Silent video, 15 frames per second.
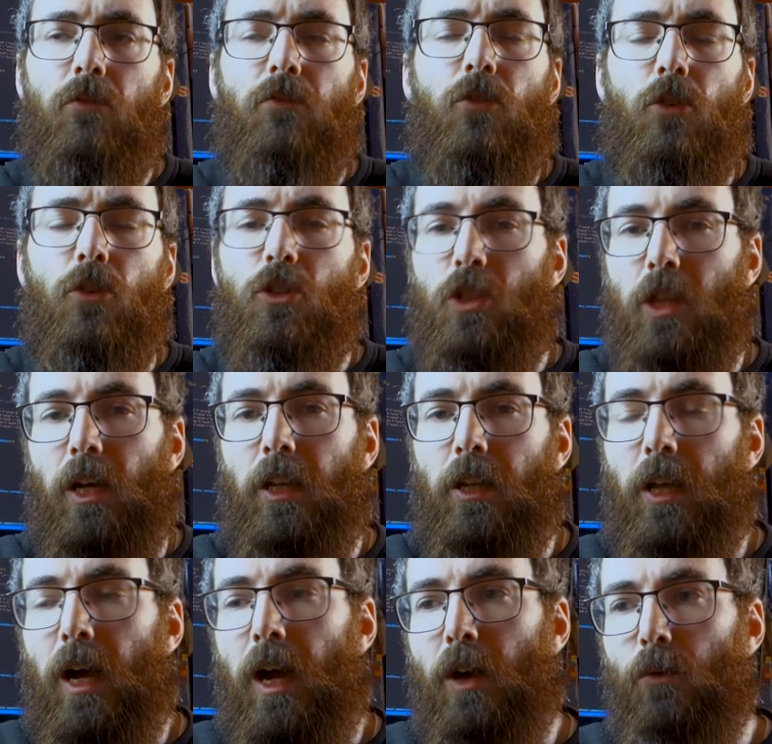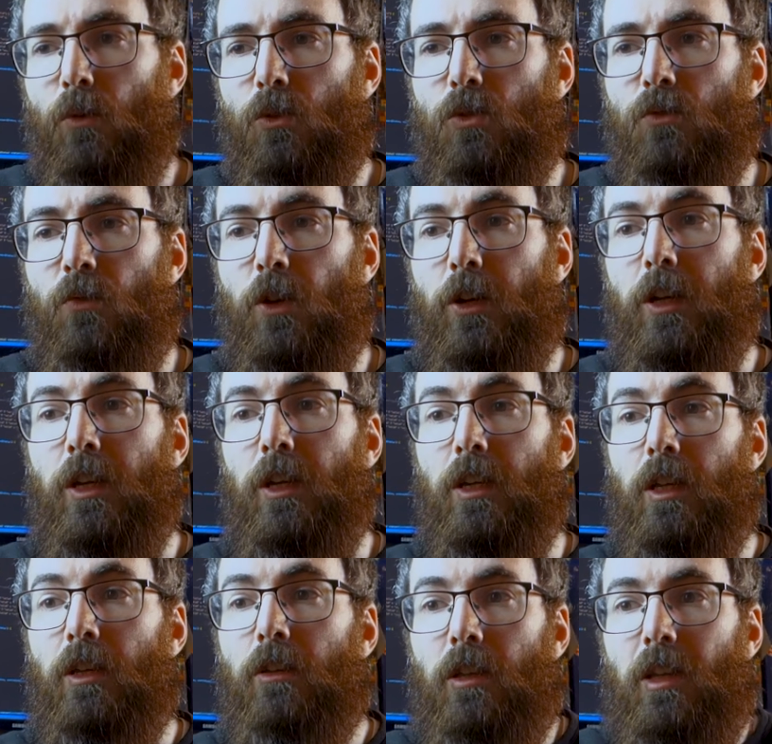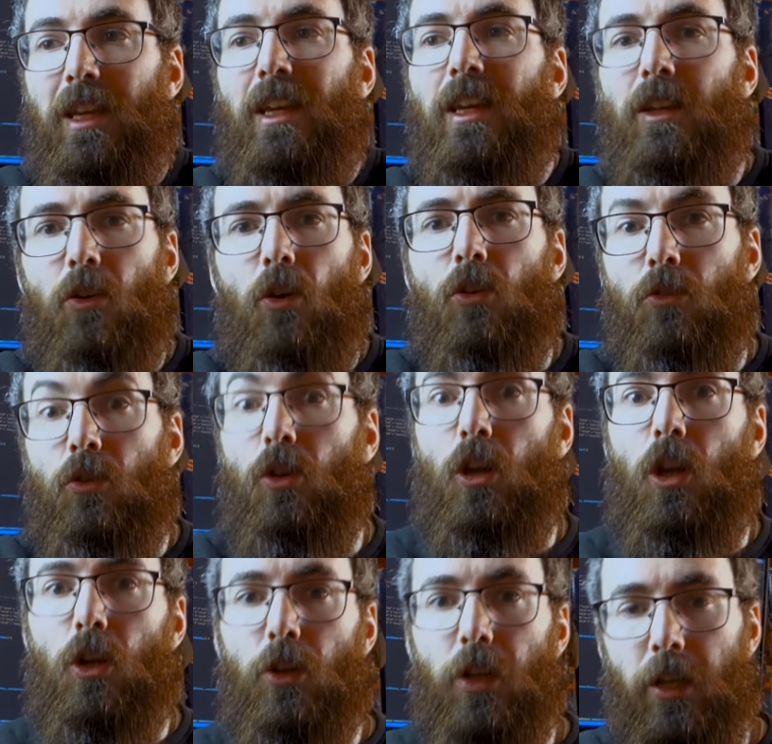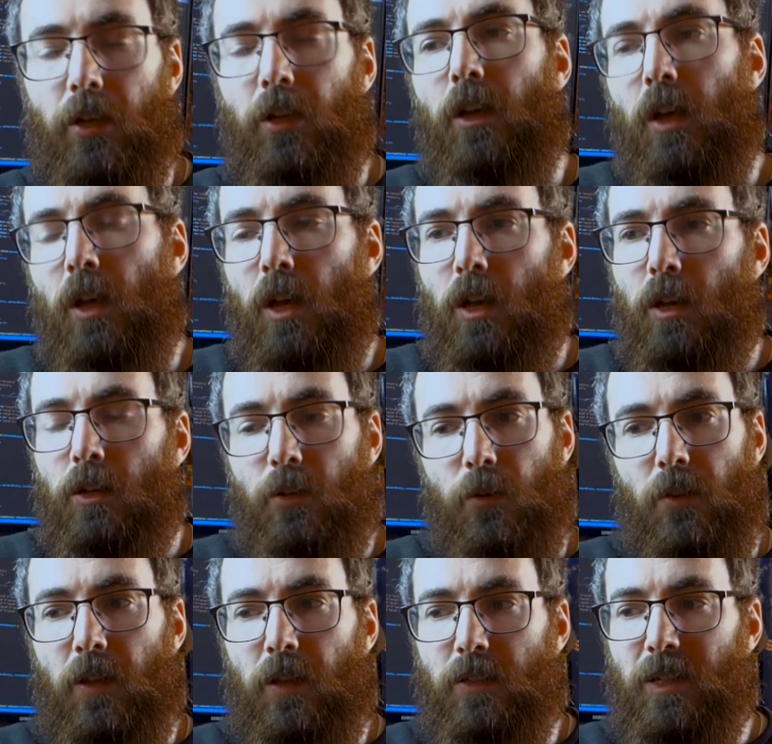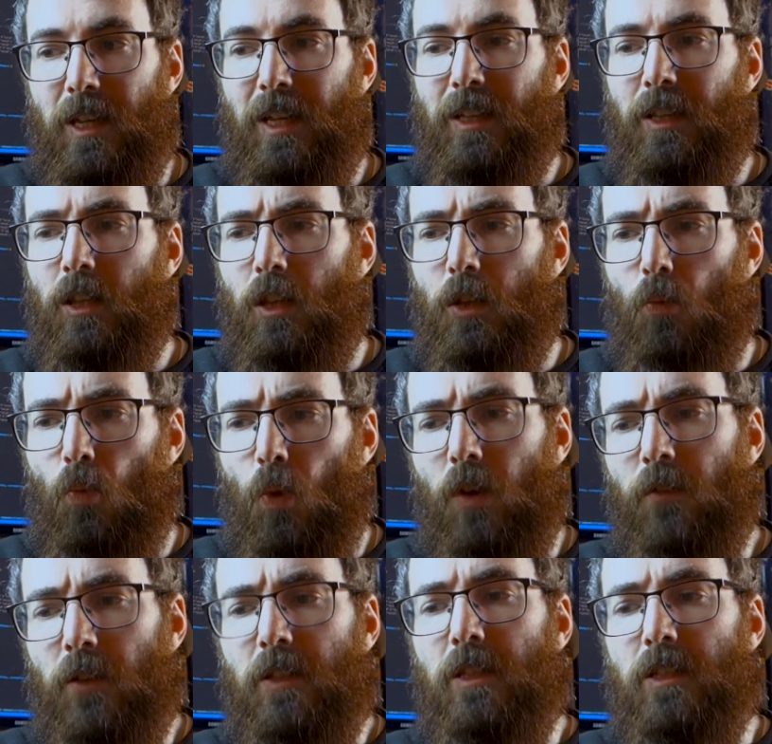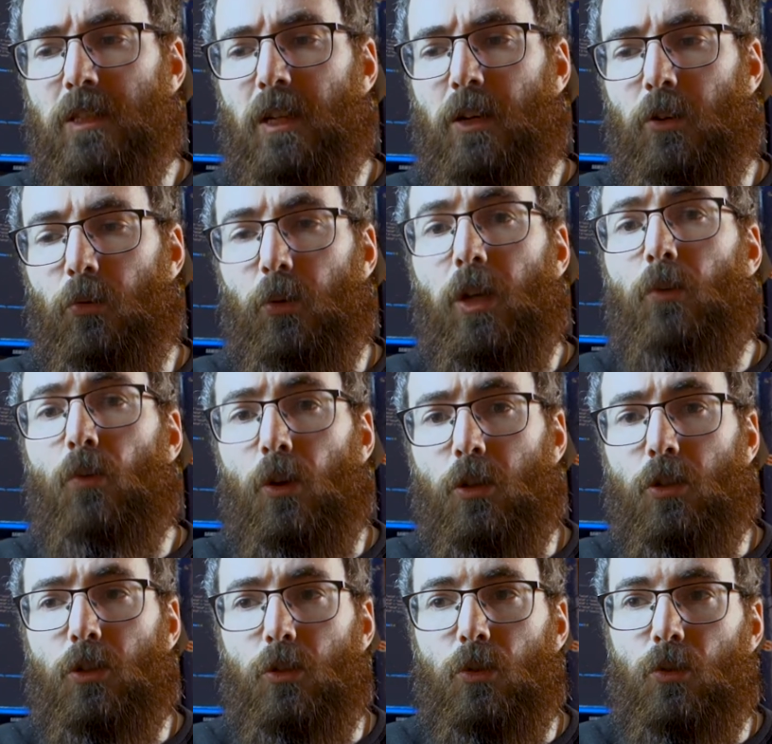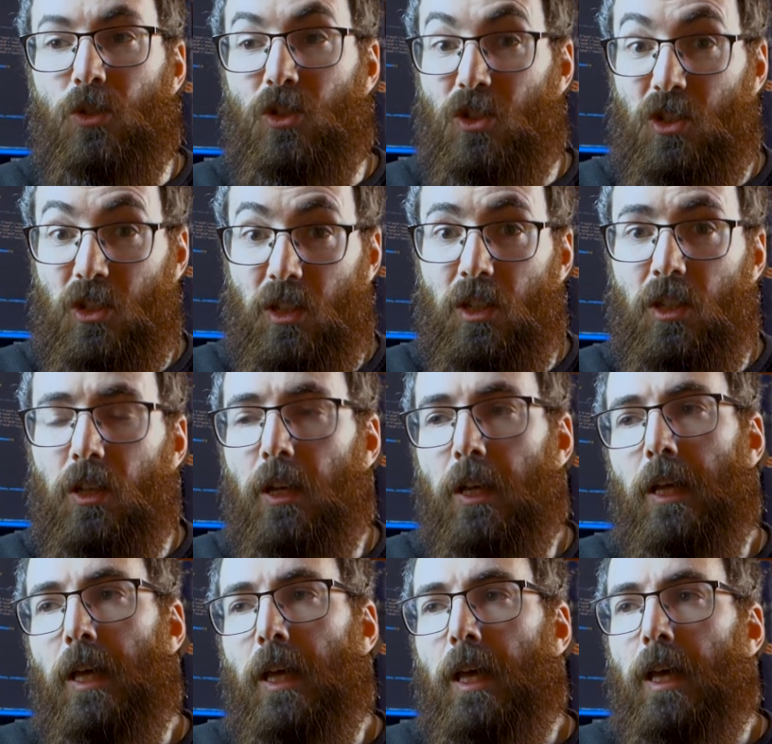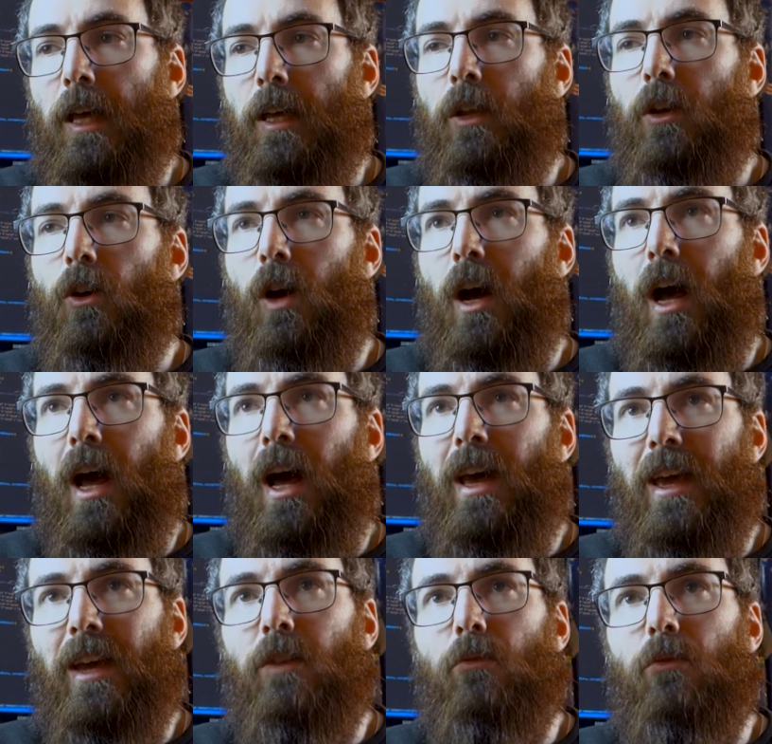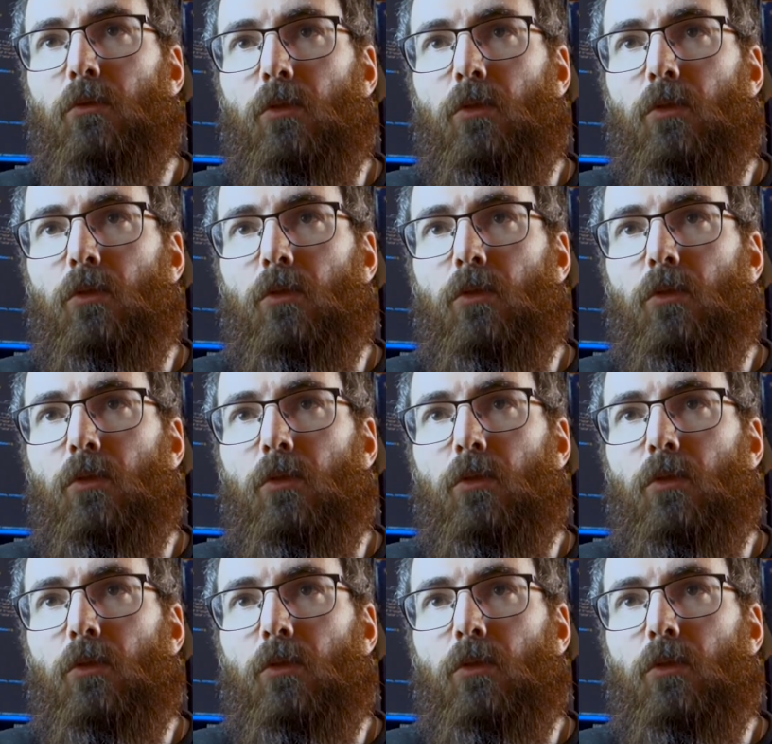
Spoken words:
first started, I was very keen on learning new things. And one of the things that I really wanted to see, you know, I had